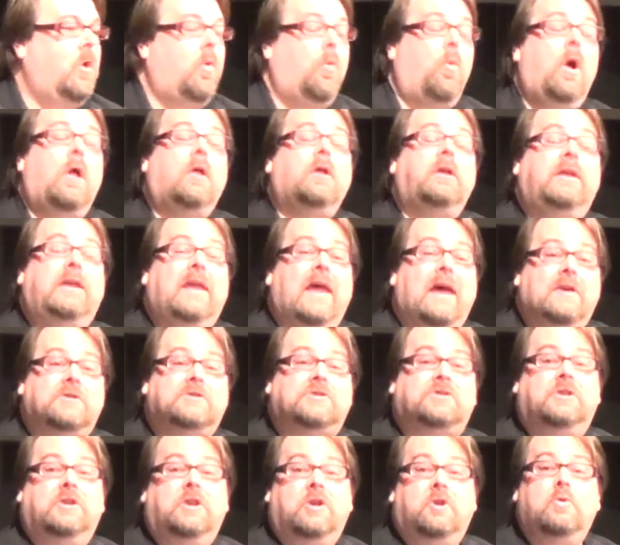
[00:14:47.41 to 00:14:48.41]
Well,
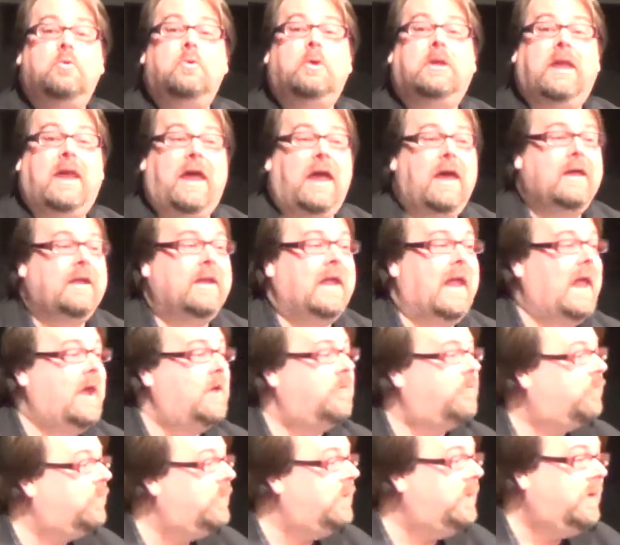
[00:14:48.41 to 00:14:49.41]
yes, you can.
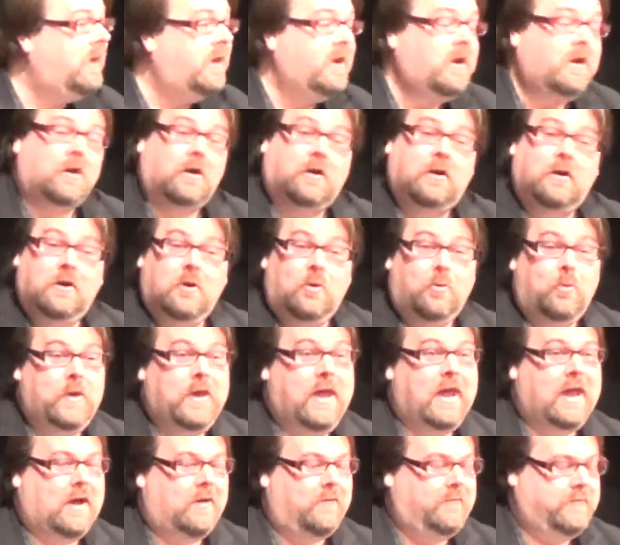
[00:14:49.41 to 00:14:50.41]
Every year
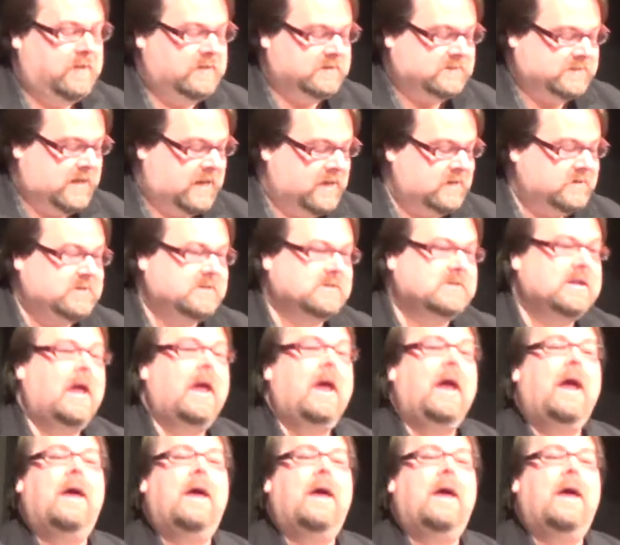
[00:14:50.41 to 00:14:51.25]
we have these cases.